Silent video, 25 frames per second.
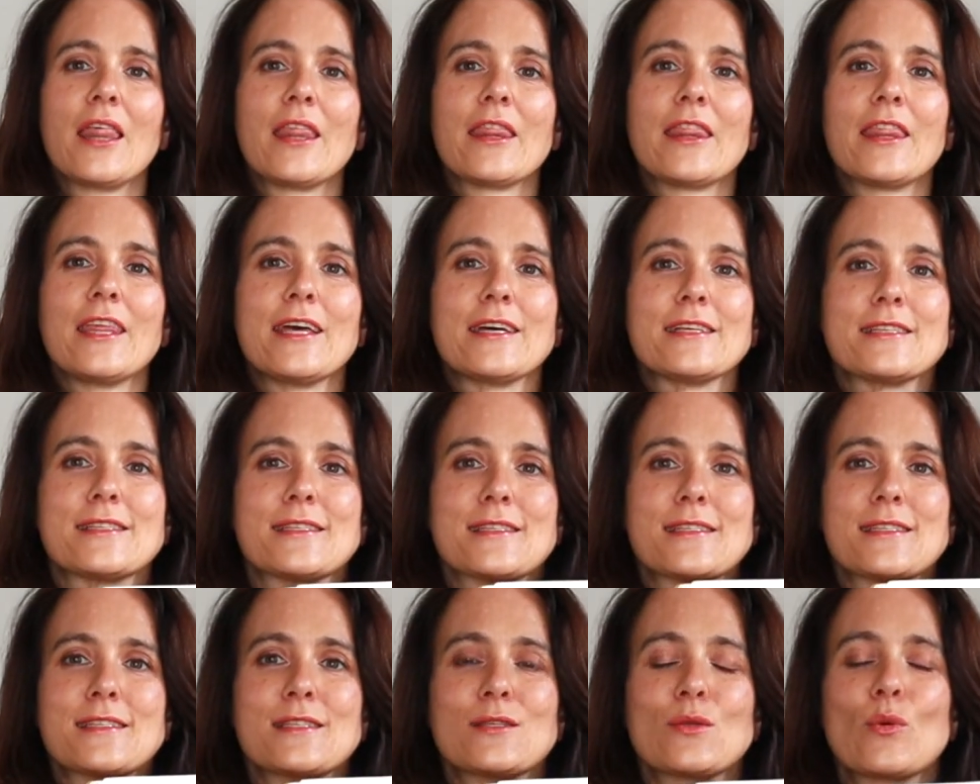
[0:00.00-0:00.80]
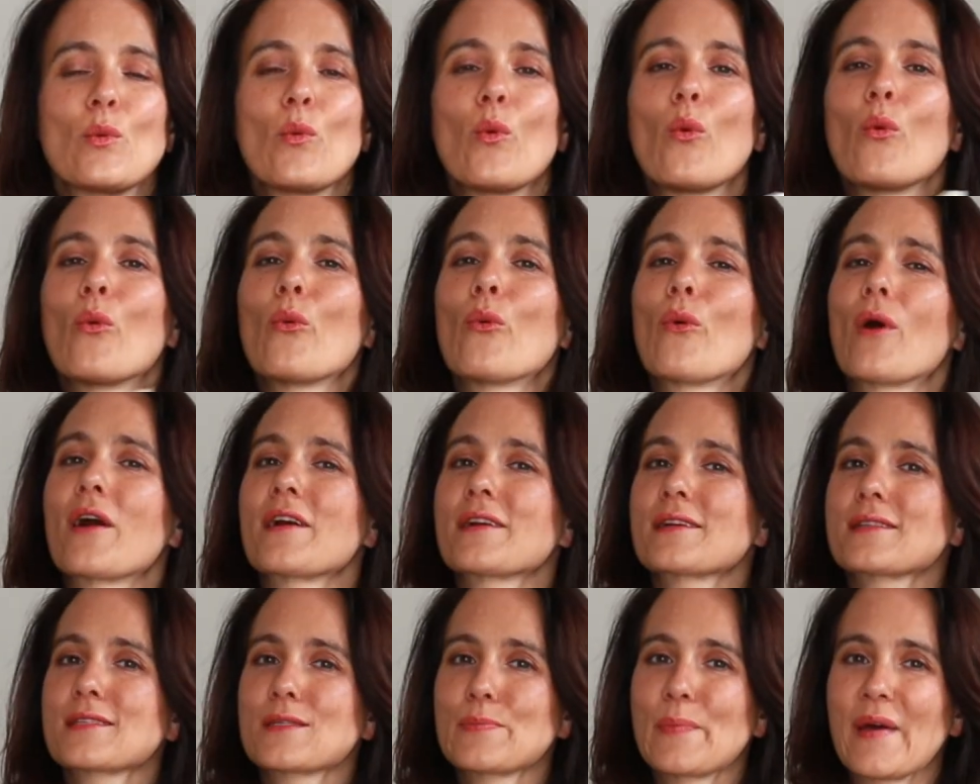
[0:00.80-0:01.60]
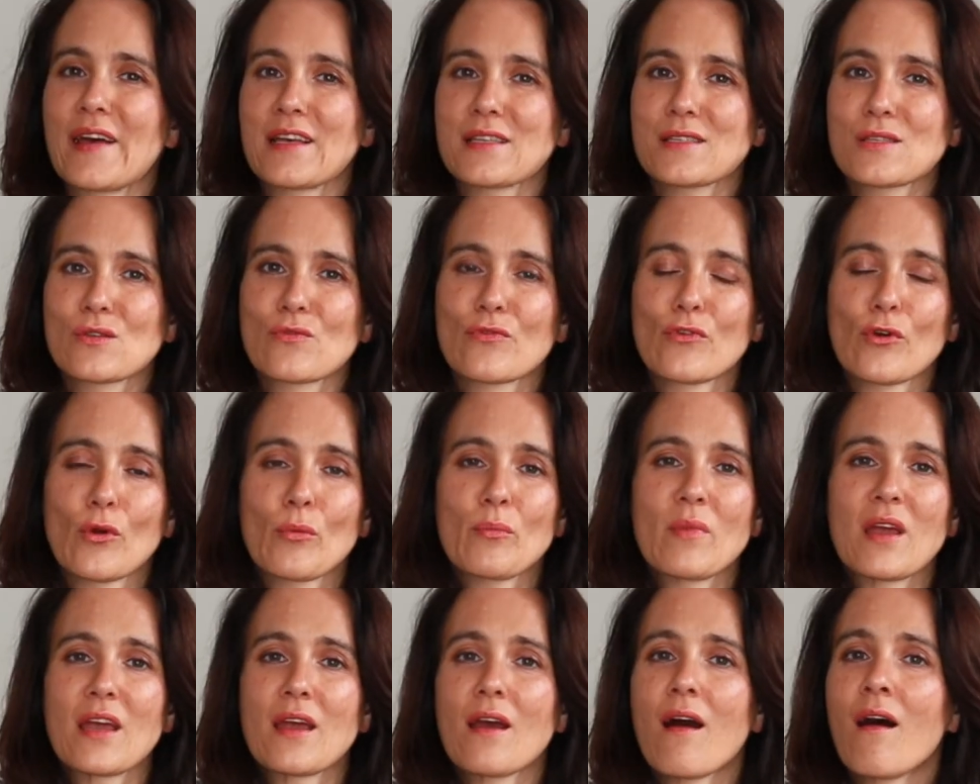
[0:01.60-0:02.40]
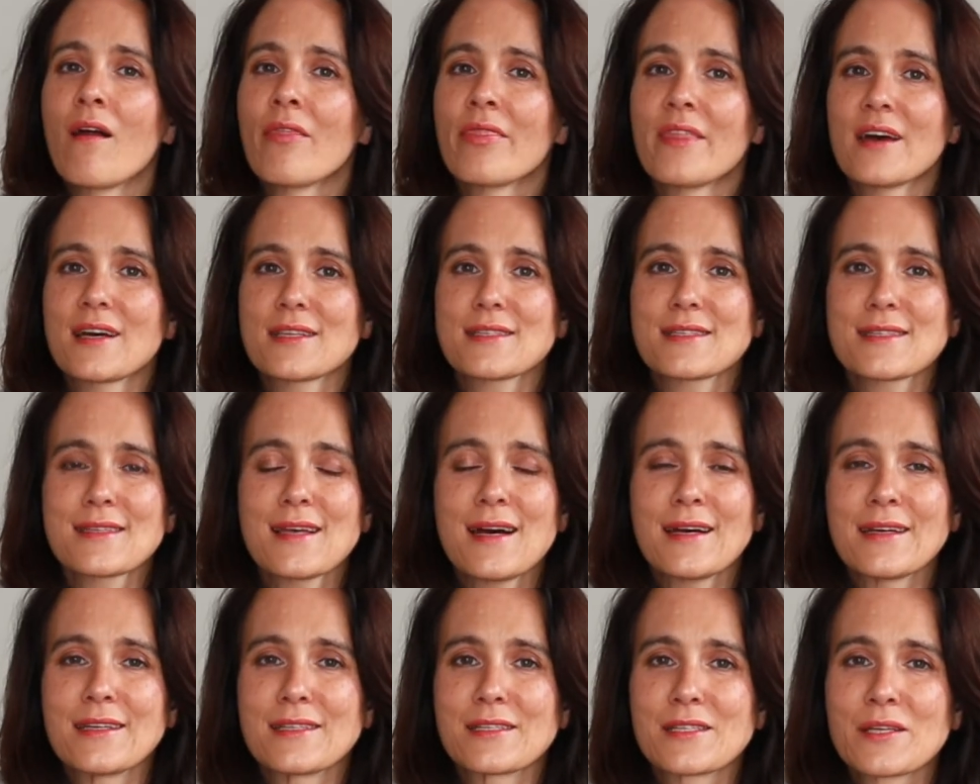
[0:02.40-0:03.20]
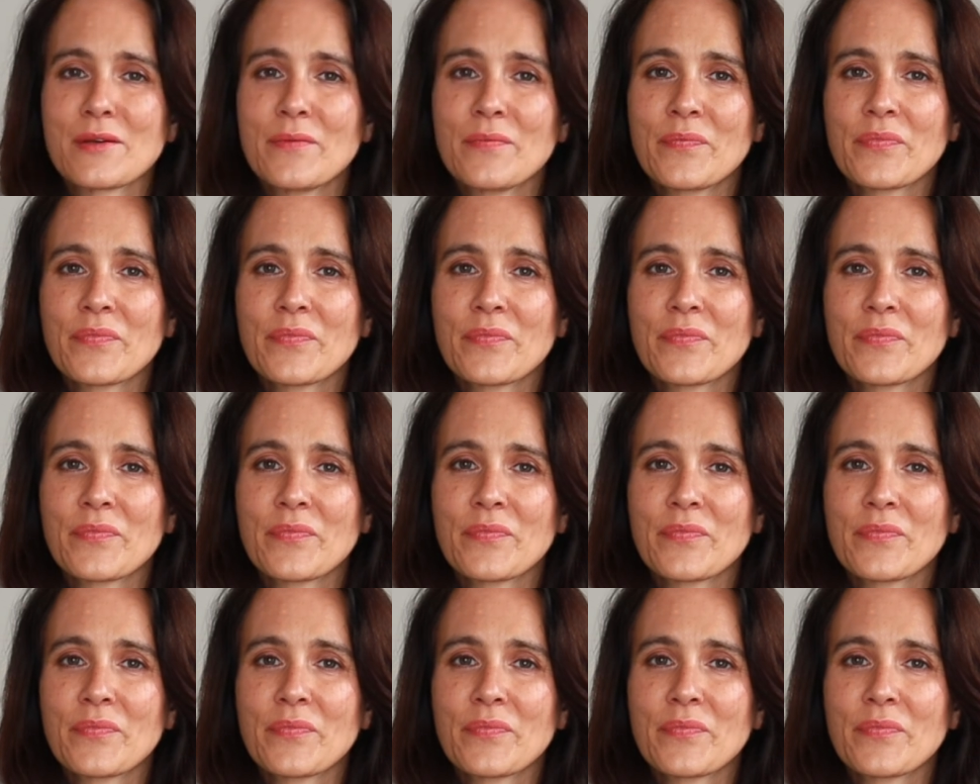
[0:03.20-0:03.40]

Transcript: this works best for me on that side.